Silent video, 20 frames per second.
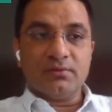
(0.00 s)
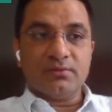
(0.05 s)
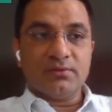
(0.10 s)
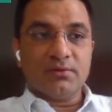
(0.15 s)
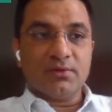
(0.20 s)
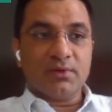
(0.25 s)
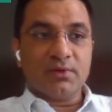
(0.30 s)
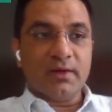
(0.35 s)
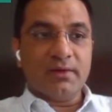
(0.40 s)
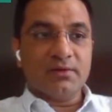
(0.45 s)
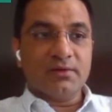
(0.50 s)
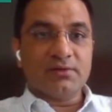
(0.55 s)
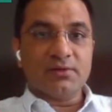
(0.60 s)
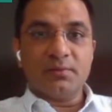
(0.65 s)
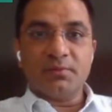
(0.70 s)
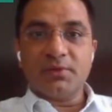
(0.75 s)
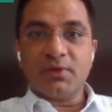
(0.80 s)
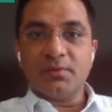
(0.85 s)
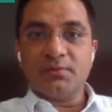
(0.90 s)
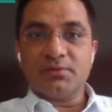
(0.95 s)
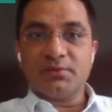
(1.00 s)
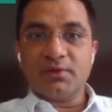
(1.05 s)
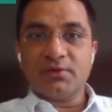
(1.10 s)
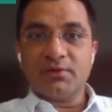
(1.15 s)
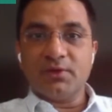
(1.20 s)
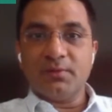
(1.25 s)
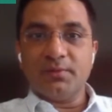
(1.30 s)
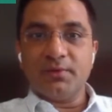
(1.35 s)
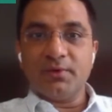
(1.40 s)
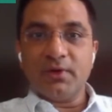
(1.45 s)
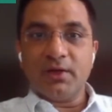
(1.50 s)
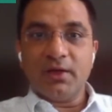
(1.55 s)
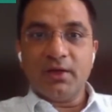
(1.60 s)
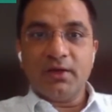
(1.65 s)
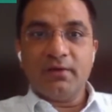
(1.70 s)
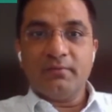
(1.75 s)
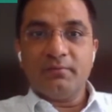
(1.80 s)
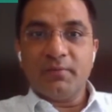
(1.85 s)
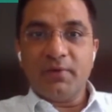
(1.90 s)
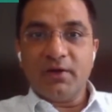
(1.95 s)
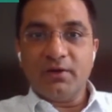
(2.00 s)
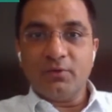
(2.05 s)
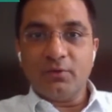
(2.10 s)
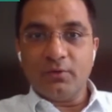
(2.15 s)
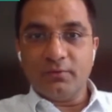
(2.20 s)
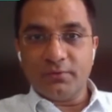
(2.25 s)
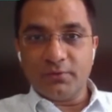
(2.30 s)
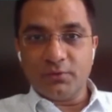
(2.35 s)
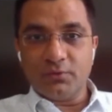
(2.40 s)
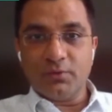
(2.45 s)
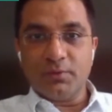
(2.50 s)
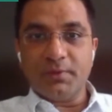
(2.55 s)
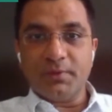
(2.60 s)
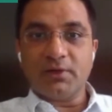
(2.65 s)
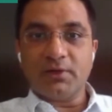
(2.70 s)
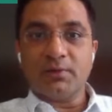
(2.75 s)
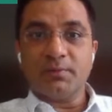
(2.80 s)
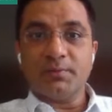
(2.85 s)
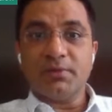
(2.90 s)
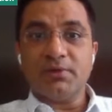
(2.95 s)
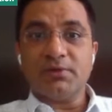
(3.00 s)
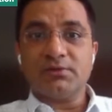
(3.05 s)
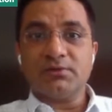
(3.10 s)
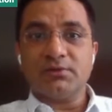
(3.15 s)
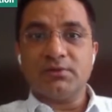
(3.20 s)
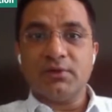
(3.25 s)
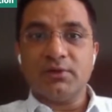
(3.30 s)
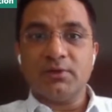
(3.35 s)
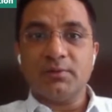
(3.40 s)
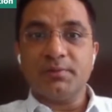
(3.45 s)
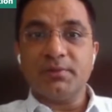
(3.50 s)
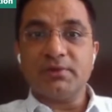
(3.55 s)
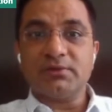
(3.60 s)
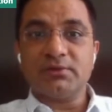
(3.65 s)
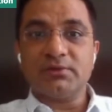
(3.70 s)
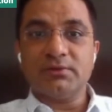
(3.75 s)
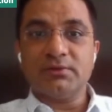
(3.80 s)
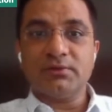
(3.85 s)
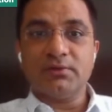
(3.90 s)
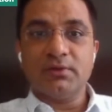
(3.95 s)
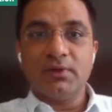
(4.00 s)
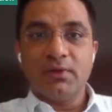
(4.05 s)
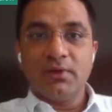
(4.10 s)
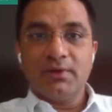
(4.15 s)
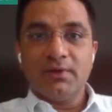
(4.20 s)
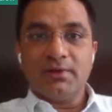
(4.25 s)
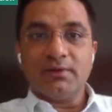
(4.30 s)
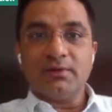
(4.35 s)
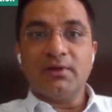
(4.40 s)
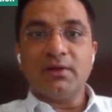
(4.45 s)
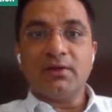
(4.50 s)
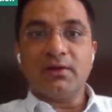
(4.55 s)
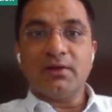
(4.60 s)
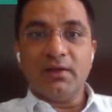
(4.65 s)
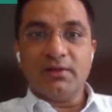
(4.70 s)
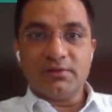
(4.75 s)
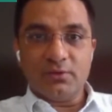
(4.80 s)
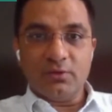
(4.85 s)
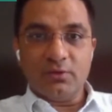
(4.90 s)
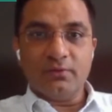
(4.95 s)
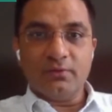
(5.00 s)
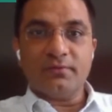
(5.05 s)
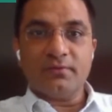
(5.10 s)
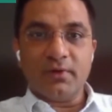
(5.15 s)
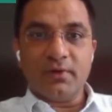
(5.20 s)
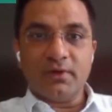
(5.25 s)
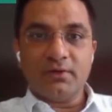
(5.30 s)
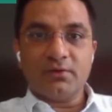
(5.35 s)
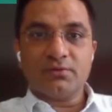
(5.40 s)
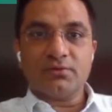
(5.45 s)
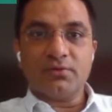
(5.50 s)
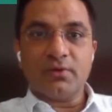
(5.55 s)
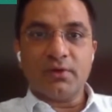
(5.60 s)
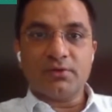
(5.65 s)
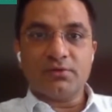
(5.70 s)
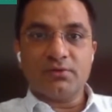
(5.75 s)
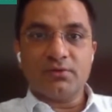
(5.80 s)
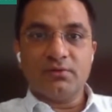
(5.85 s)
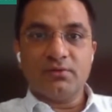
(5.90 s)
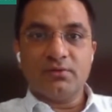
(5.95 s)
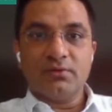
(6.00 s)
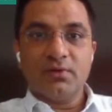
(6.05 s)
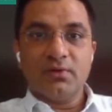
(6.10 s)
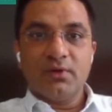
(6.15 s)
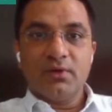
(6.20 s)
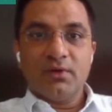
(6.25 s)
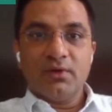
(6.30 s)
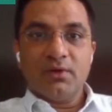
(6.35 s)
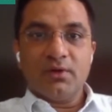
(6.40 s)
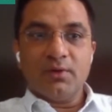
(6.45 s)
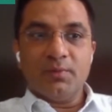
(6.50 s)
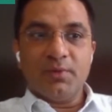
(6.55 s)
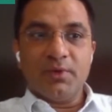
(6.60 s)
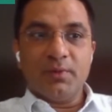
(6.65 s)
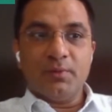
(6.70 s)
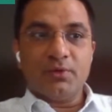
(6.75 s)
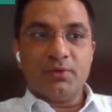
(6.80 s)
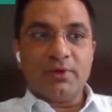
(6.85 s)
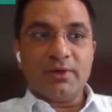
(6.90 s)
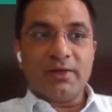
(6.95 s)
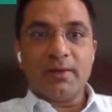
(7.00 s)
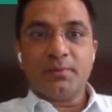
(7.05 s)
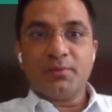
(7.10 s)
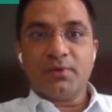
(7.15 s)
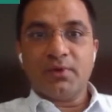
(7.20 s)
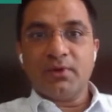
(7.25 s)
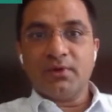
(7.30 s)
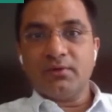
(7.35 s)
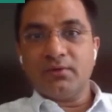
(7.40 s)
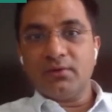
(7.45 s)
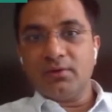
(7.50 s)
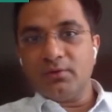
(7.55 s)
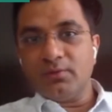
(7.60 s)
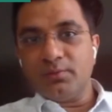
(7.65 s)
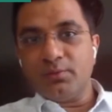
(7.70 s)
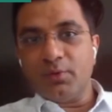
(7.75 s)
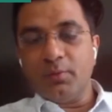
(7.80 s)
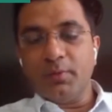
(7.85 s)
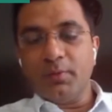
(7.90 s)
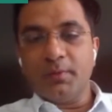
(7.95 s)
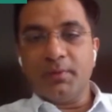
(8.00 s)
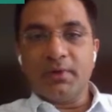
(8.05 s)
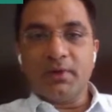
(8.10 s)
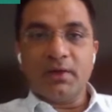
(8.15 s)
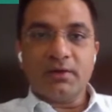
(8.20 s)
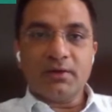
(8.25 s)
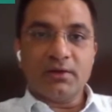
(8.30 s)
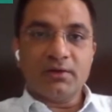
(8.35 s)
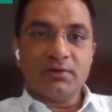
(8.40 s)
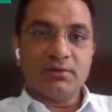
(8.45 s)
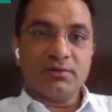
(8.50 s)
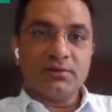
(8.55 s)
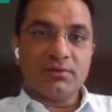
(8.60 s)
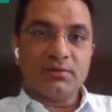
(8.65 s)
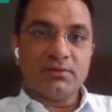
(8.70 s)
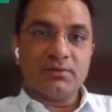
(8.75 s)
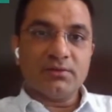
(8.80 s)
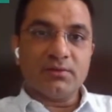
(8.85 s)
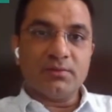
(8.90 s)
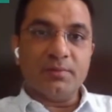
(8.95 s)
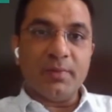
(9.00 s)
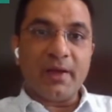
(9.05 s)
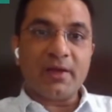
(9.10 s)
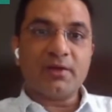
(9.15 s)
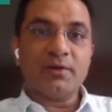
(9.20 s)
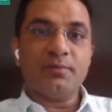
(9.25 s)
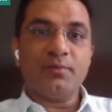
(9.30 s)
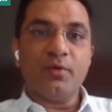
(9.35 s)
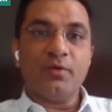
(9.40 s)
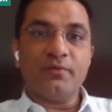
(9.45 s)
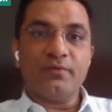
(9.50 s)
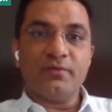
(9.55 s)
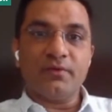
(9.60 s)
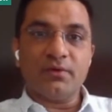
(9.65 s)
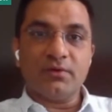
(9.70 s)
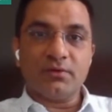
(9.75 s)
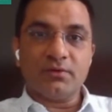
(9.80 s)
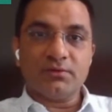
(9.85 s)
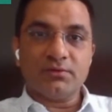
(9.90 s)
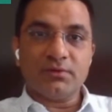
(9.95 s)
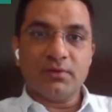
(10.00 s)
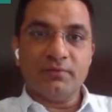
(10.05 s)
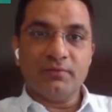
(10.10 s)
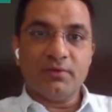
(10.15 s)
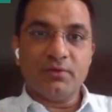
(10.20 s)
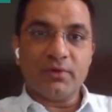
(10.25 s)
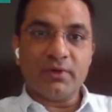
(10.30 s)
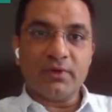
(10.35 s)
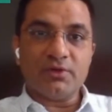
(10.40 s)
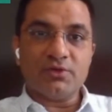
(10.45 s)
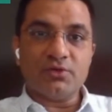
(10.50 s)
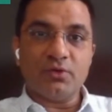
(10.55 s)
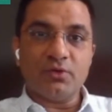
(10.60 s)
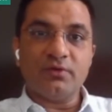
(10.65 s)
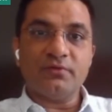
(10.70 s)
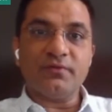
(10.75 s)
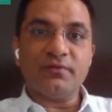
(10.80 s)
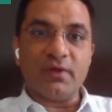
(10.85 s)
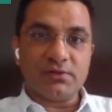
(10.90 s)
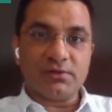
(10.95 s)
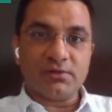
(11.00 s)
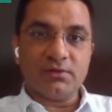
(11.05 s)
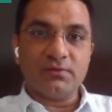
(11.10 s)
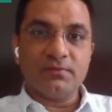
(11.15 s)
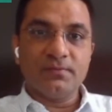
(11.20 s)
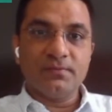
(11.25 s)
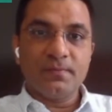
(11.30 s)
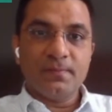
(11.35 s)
The candidate sometimes, example, I have made an offer to a particular person, and the person declines an offer, right? So I should be able to adapt and probably get another backup offer, someone who can join faster,